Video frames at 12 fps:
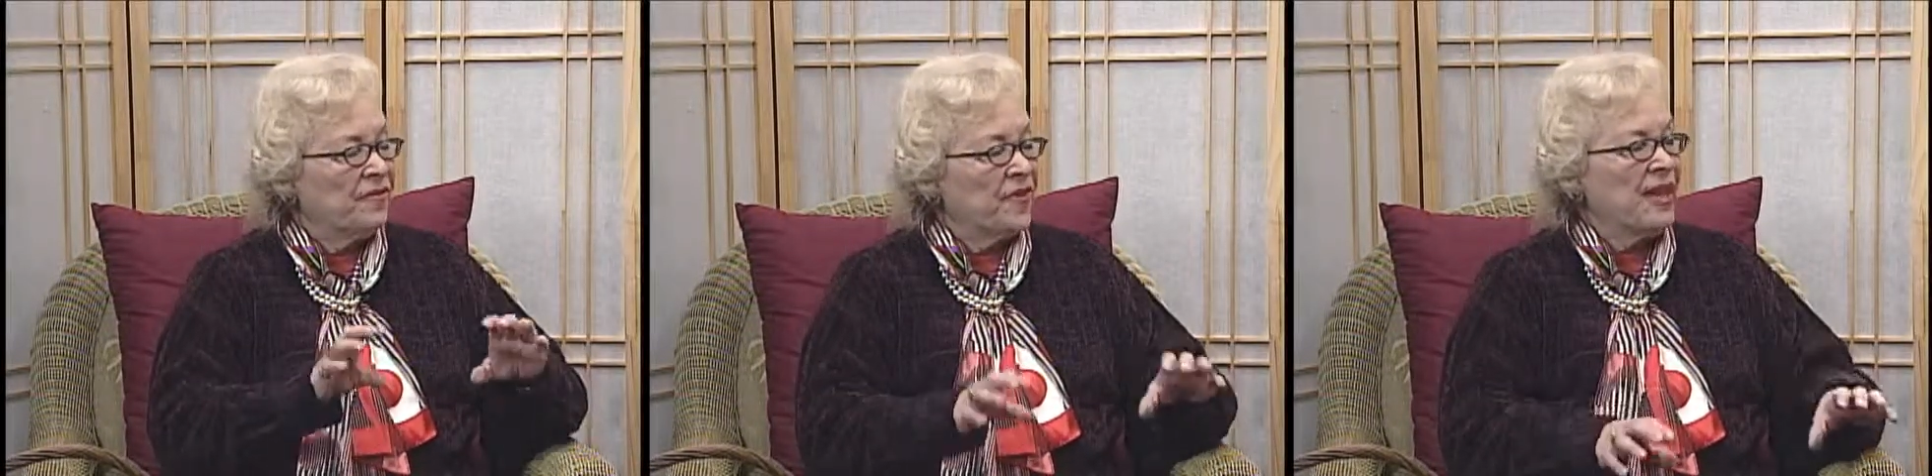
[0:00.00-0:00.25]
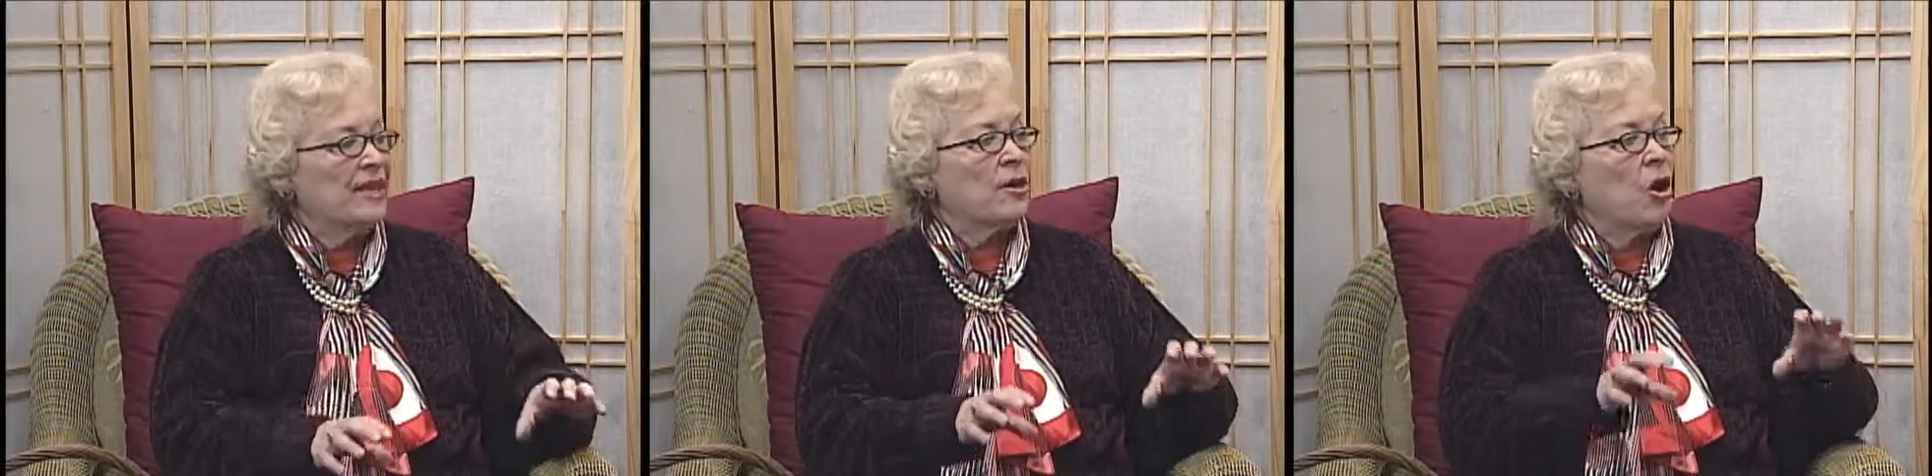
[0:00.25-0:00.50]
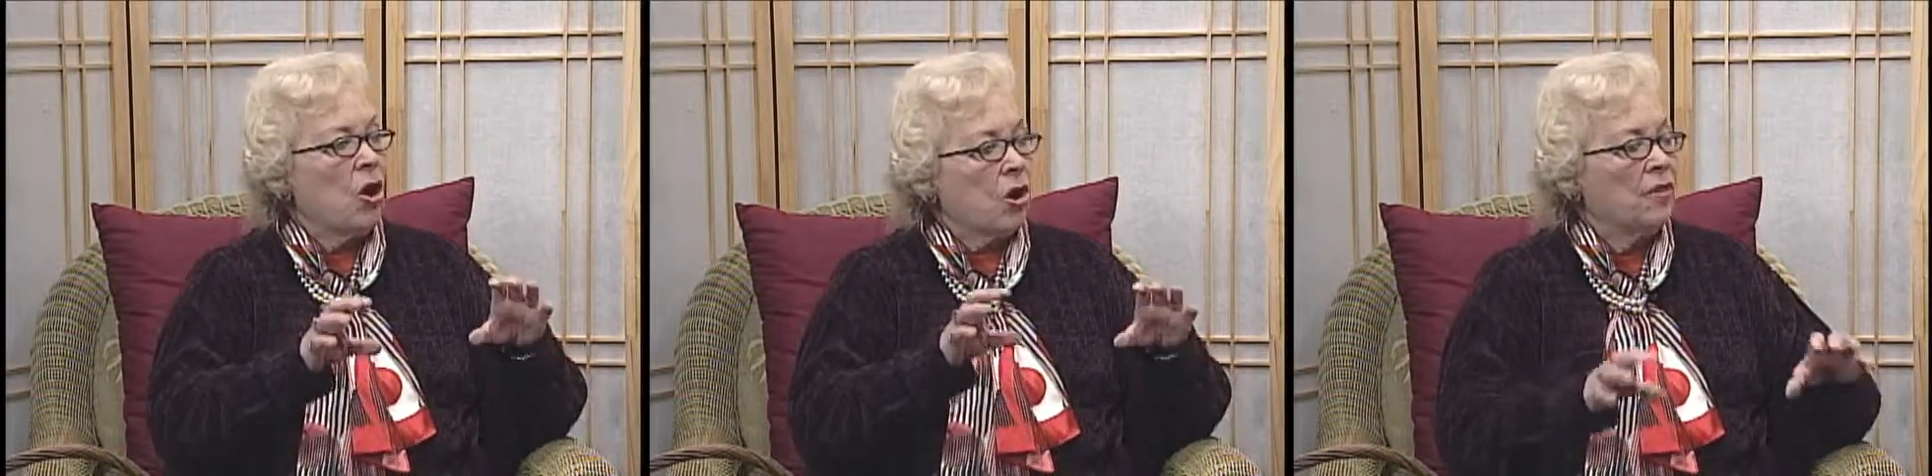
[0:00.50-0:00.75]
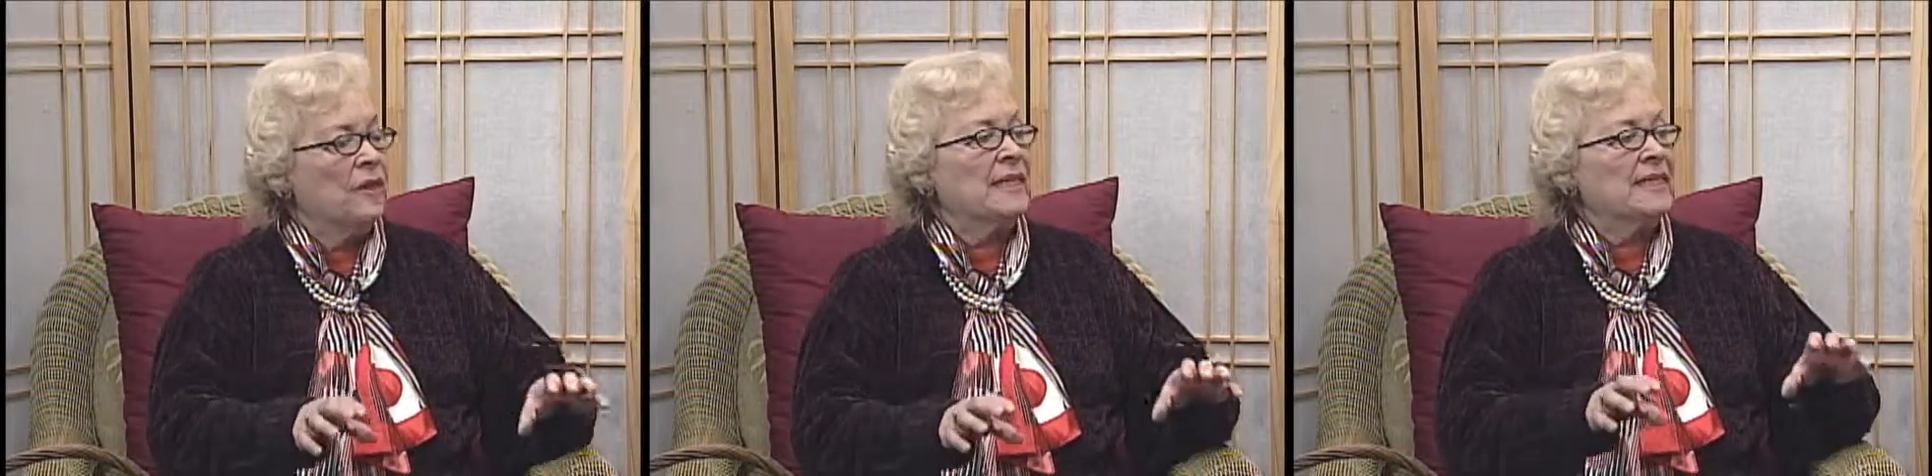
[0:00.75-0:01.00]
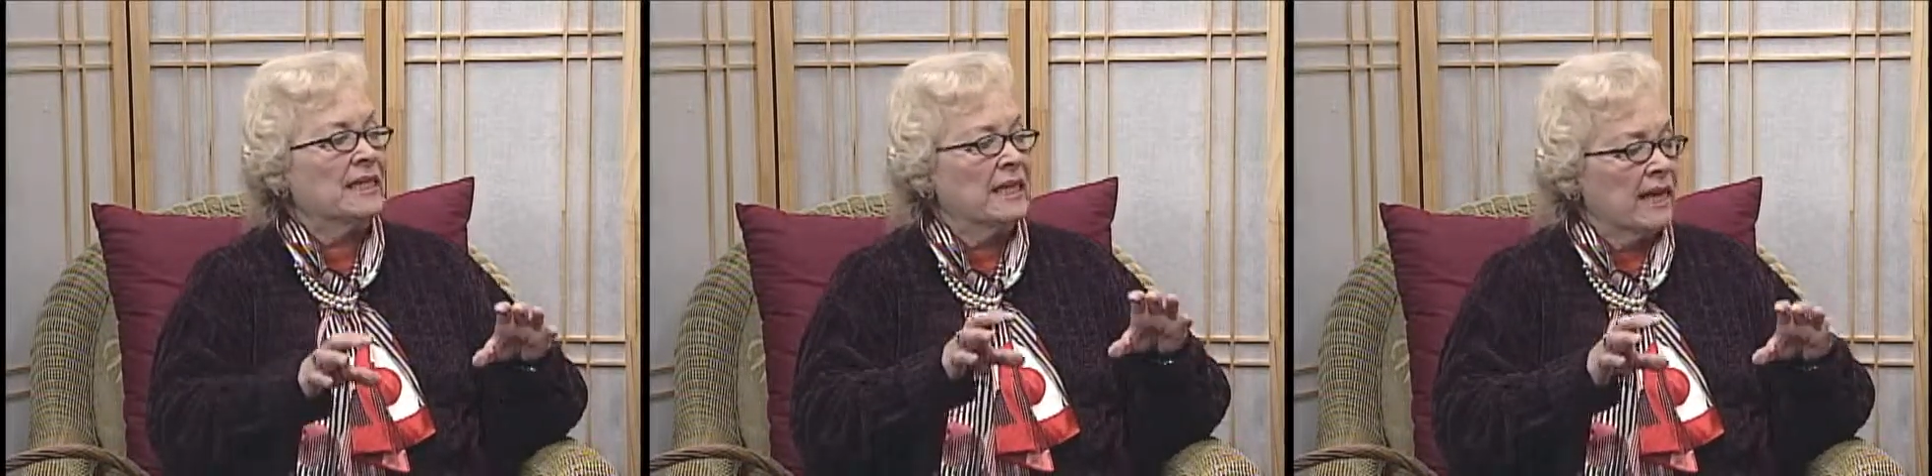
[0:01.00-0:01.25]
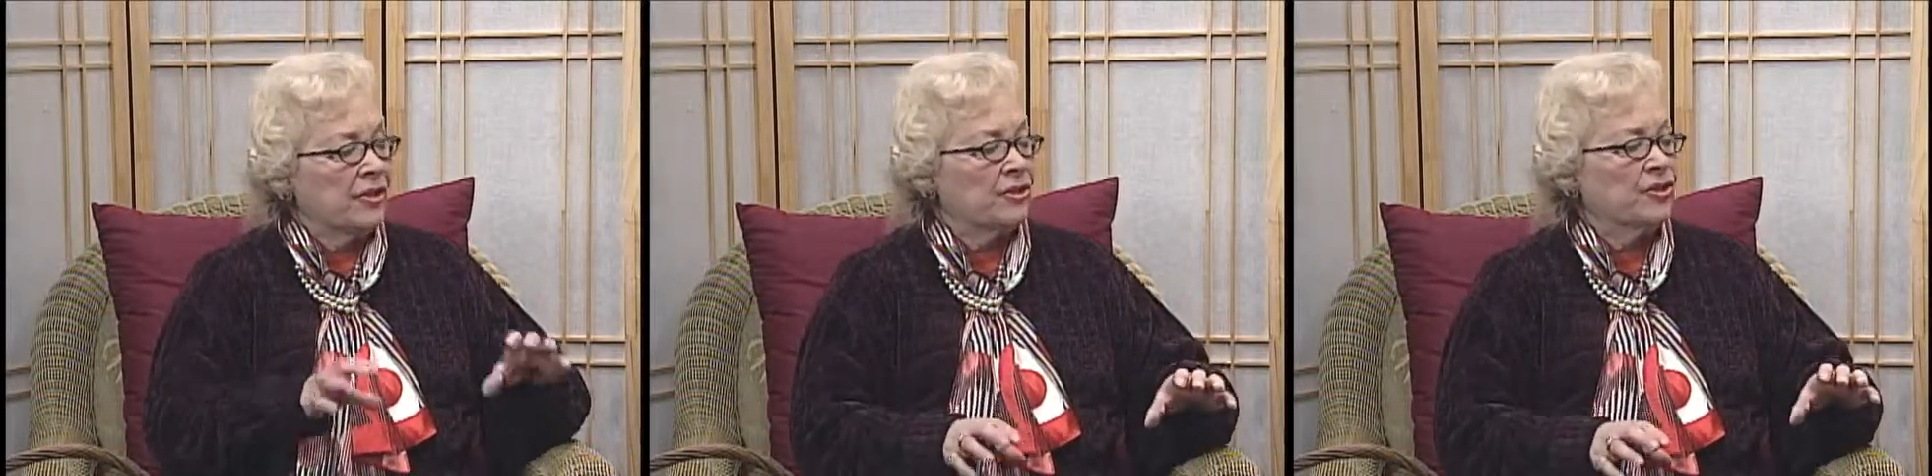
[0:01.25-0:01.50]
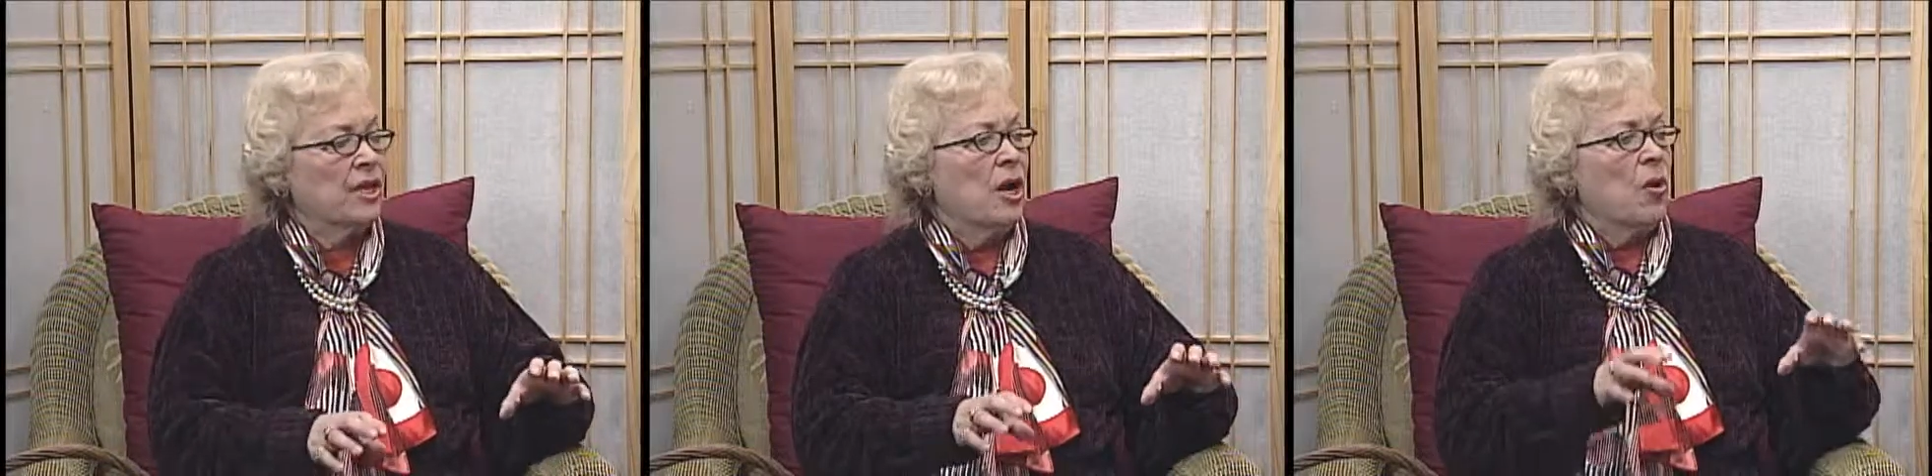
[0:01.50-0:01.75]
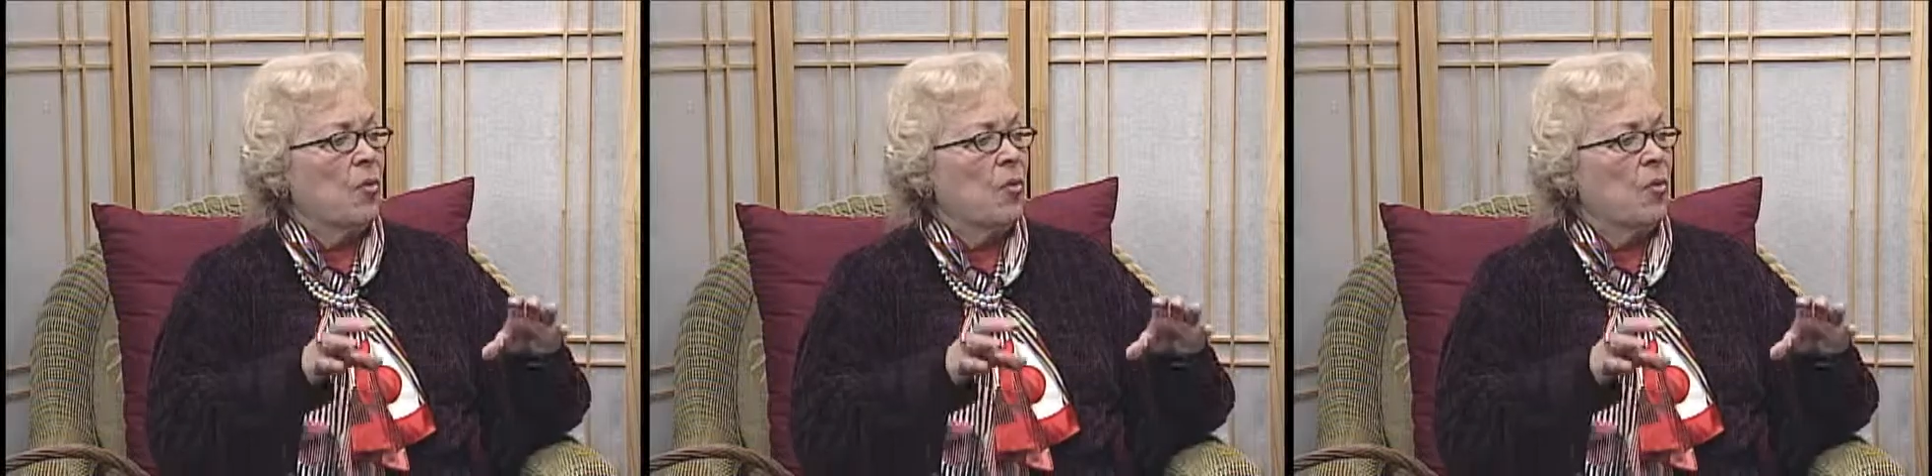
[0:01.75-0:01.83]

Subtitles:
faith. All these letters.